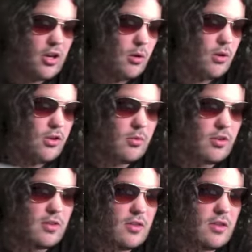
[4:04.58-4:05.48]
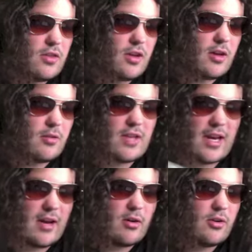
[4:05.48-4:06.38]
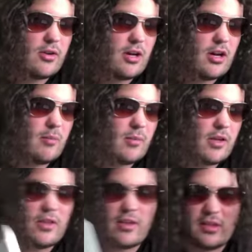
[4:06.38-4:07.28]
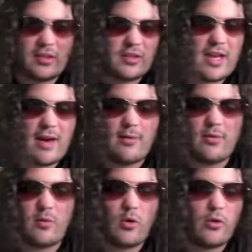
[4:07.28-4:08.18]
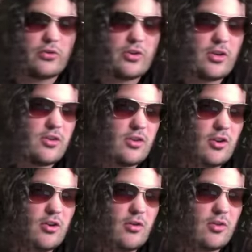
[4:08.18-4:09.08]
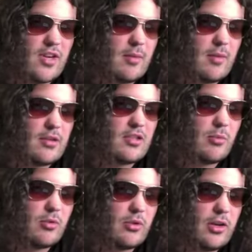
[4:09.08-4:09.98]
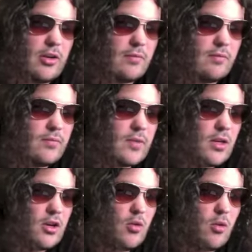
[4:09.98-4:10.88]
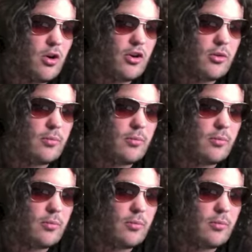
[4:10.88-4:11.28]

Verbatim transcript: it's up in this uh, town, um, like this town in the wilderness, you know, named uh, Timberland, where